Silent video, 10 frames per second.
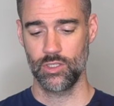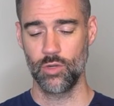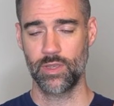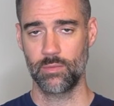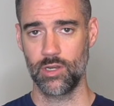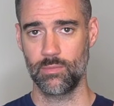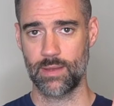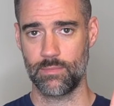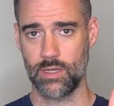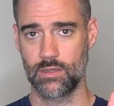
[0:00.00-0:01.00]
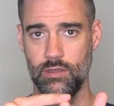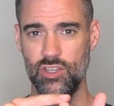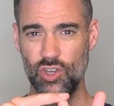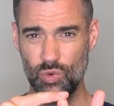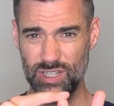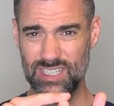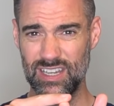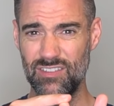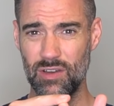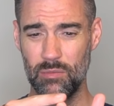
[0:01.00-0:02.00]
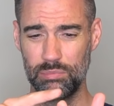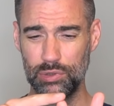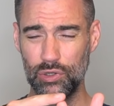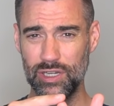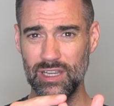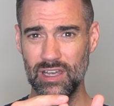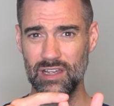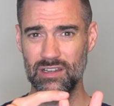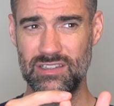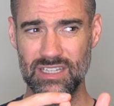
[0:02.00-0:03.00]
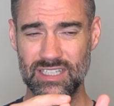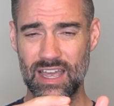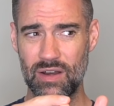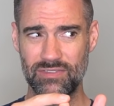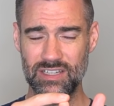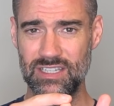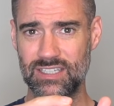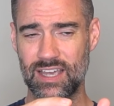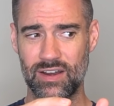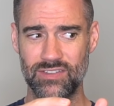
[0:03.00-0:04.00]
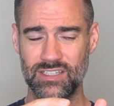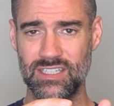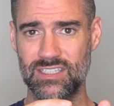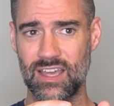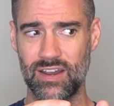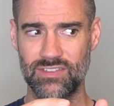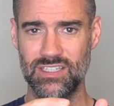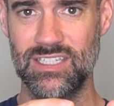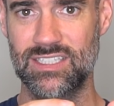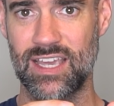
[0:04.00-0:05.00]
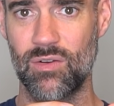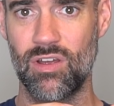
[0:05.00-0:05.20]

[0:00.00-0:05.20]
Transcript: You become a new member. You receive bloody discount after discount after discount after discount